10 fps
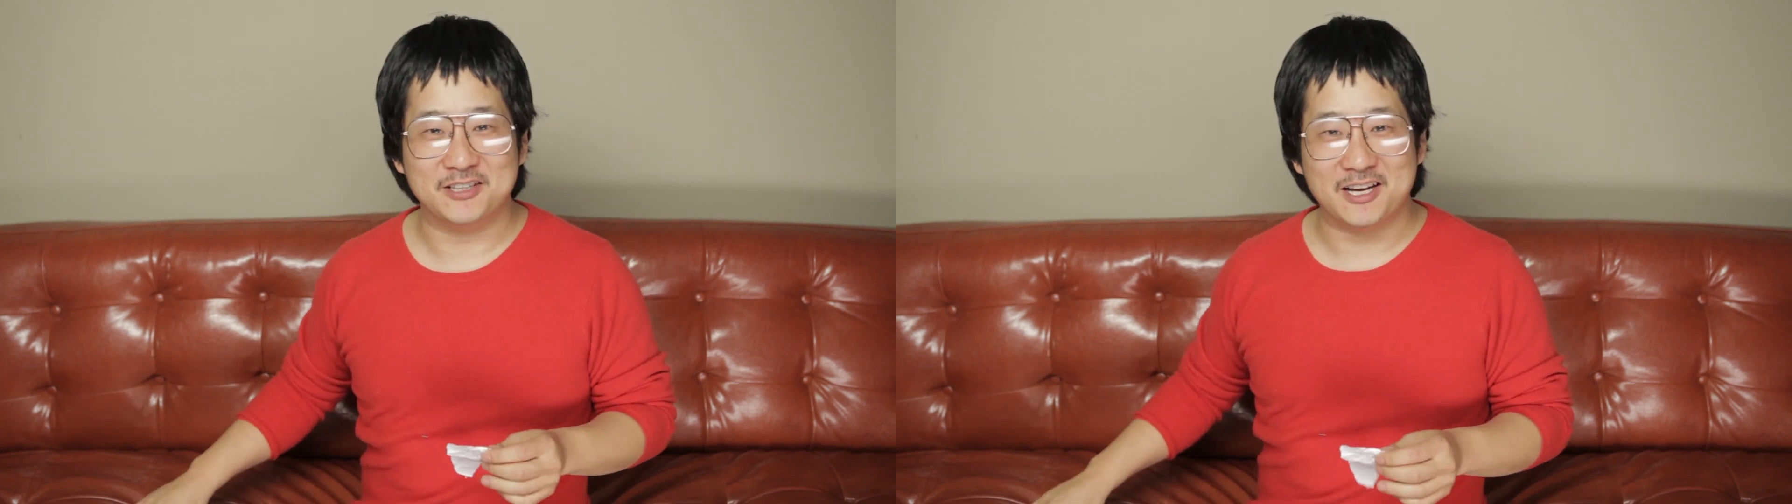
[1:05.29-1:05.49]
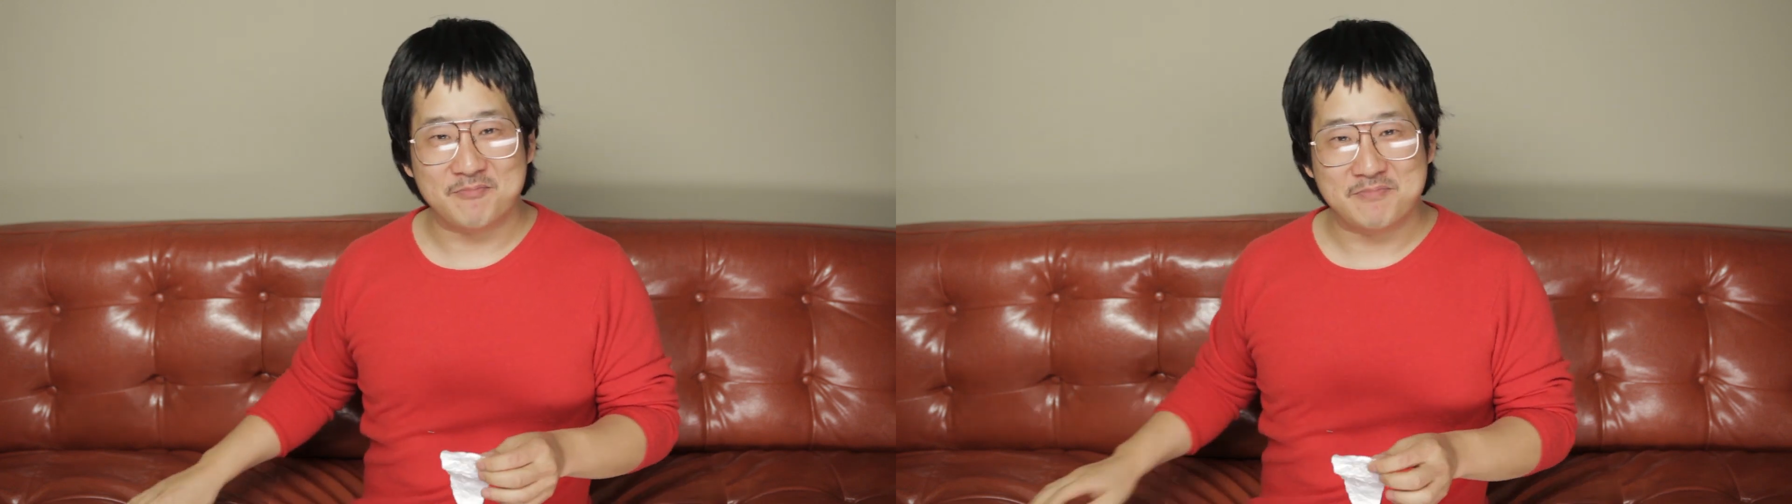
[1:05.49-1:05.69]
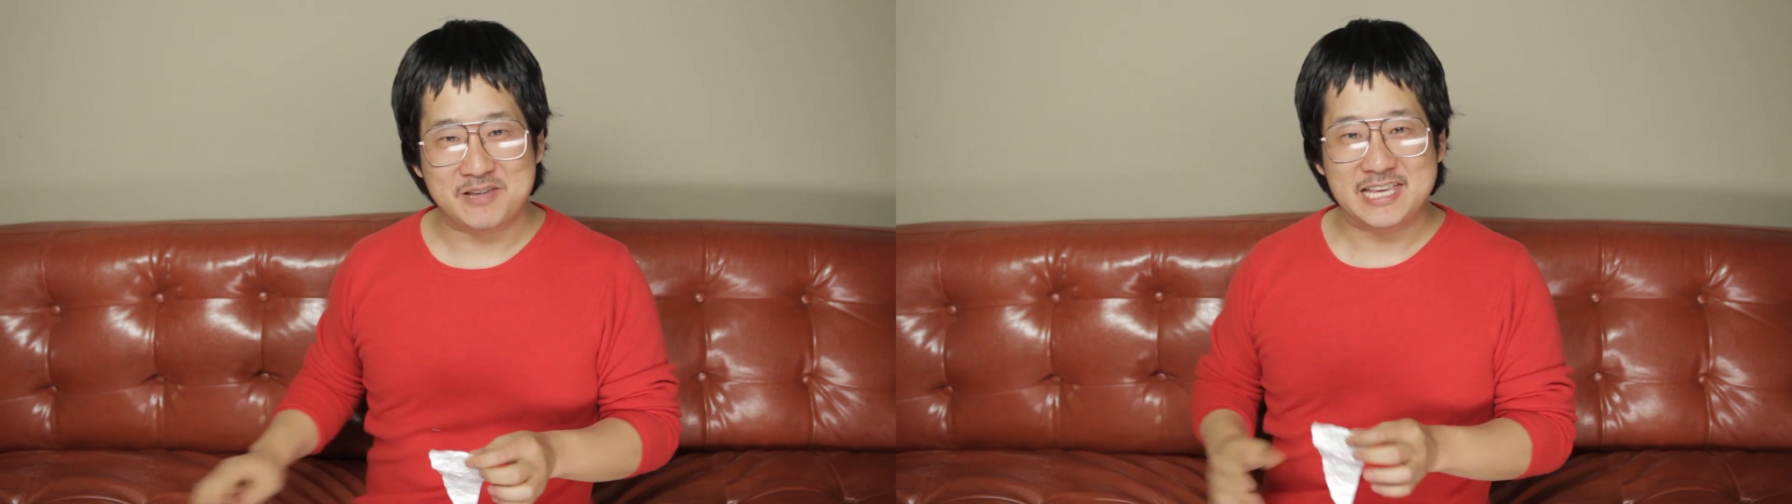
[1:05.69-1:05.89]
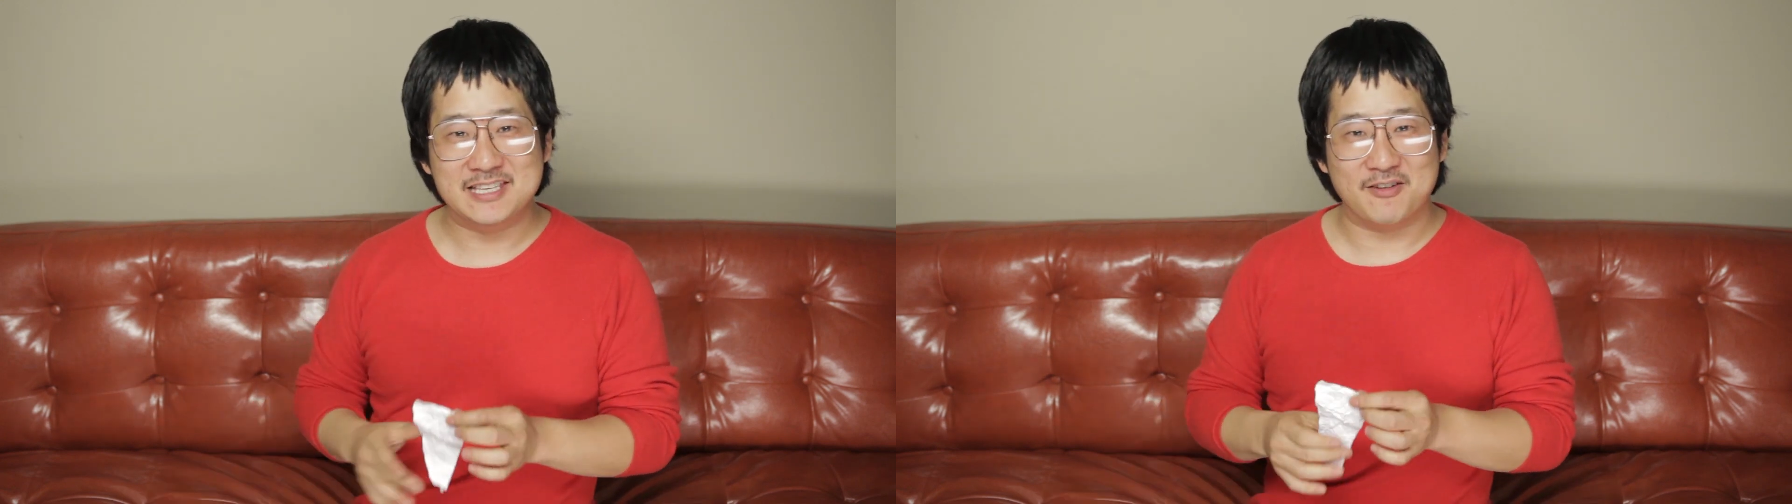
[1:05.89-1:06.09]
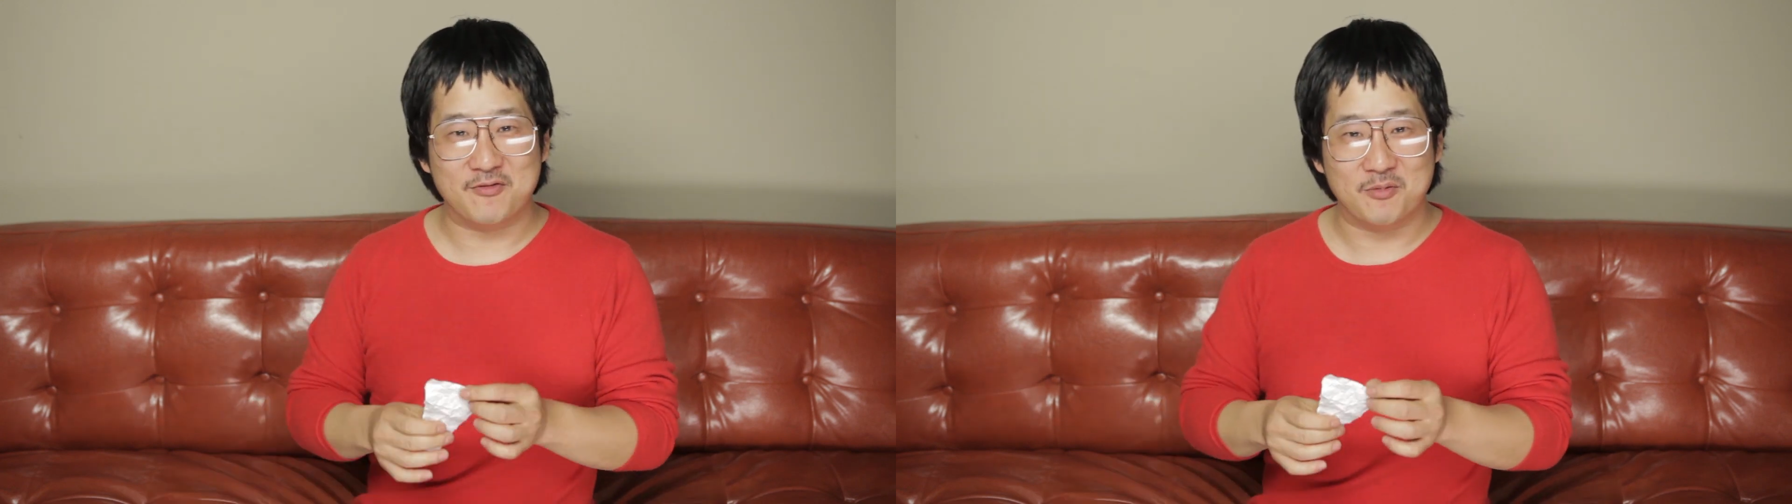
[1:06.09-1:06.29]
that would be
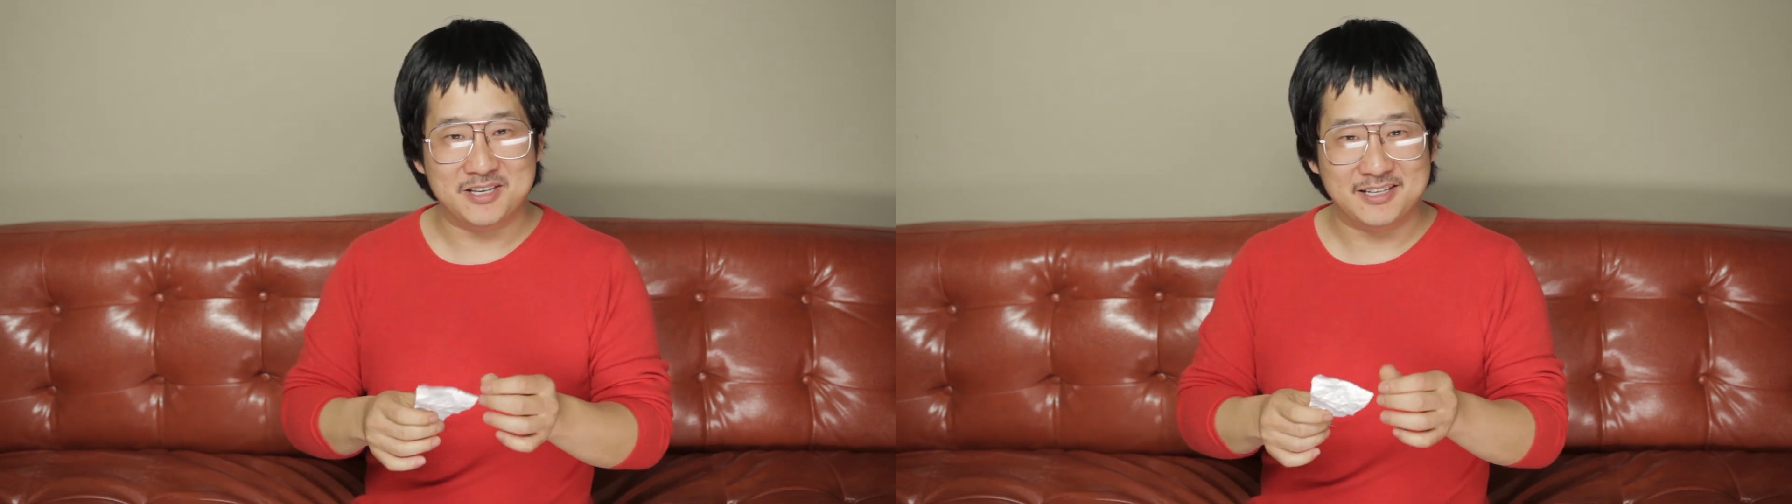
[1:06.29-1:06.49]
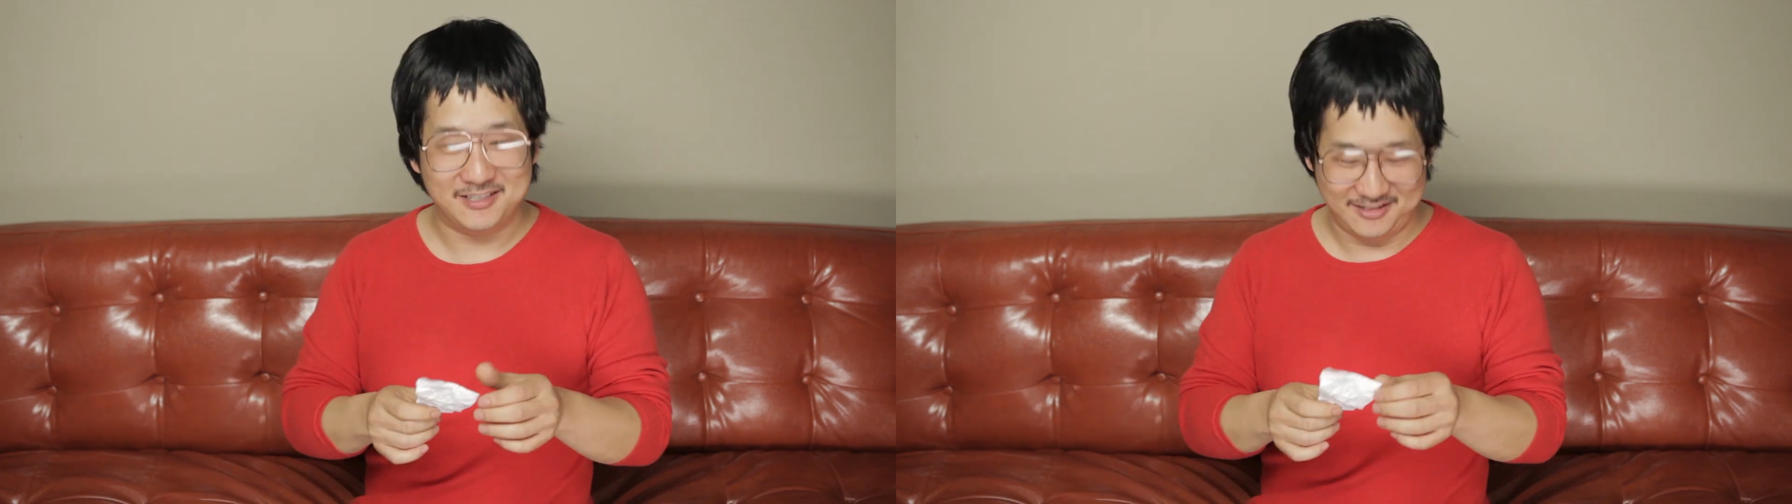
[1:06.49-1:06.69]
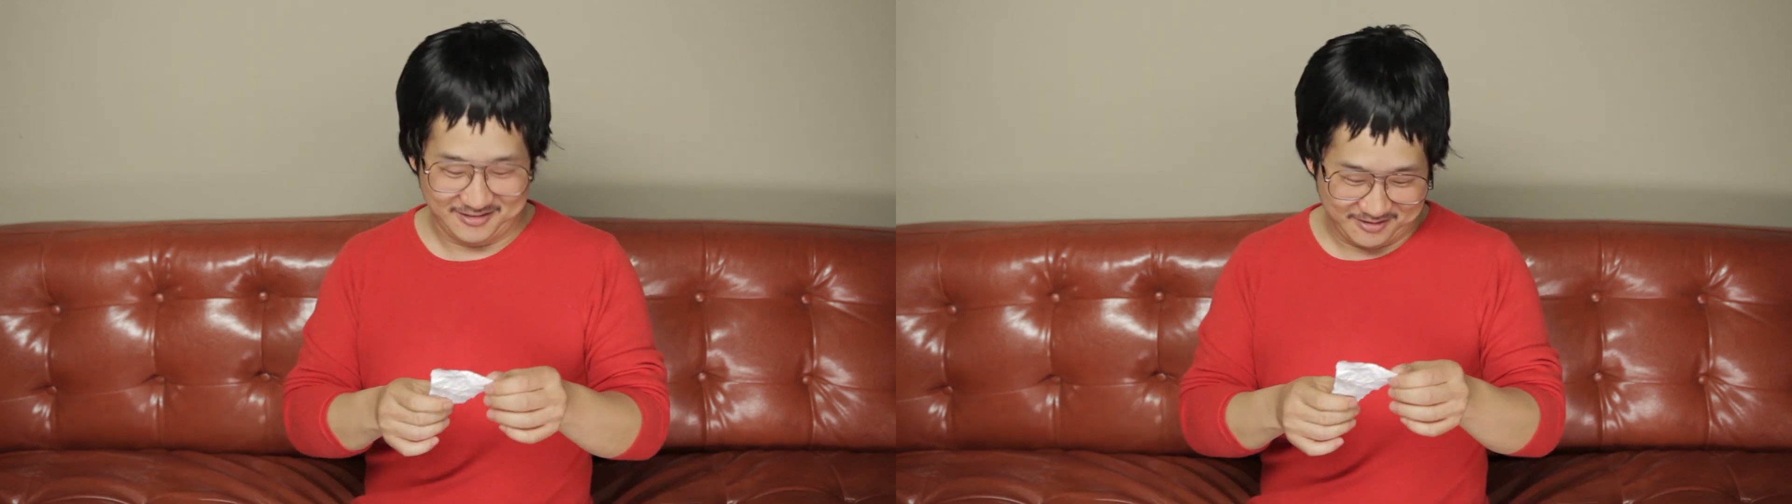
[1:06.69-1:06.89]
easier for me,